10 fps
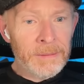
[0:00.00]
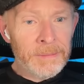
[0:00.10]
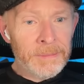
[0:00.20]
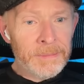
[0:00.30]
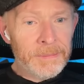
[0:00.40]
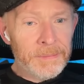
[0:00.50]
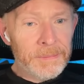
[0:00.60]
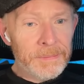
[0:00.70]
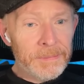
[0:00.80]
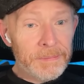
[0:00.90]

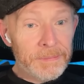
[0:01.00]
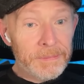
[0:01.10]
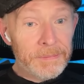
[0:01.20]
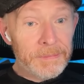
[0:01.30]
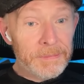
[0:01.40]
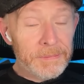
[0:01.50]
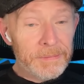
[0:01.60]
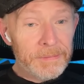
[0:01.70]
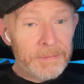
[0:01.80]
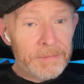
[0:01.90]

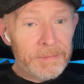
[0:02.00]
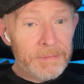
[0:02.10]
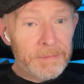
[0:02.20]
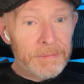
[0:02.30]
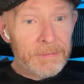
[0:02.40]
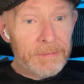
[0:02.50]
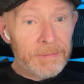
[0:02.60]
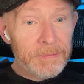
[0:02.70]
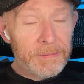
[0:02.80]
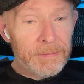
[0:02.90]

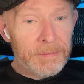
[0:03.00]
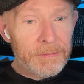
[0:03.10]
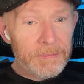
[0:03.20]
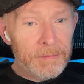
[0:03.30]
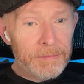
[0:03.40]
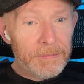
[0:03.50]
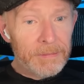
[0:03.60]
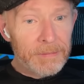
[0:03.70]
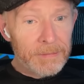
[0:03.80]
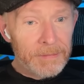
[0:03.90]

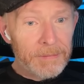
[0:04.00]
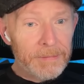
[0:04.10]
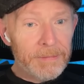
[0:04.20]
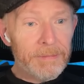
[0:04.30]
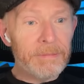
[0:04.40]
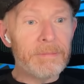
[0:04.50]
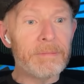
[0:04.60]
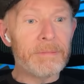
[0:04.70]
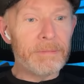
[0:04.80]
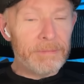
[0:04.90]

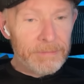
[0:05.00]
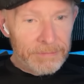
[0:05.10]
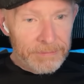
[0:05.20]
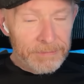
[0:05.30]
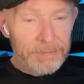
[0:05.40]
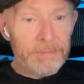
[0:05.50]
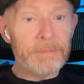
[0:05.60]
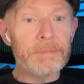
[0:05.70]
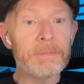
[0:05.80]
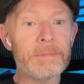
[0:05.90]

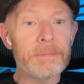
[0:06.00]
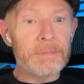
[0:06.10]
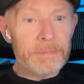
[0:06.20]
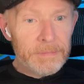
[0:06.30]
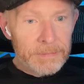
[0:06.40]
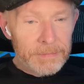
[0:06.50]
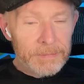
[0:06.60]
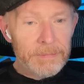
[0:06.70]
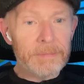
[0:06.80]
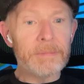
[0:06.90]

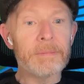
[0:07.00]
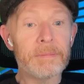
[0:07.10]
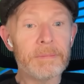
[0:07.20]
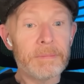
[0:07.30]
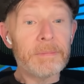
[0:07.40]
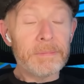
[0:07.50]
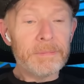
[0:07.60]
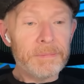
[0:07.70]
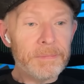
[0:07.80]
[no speech]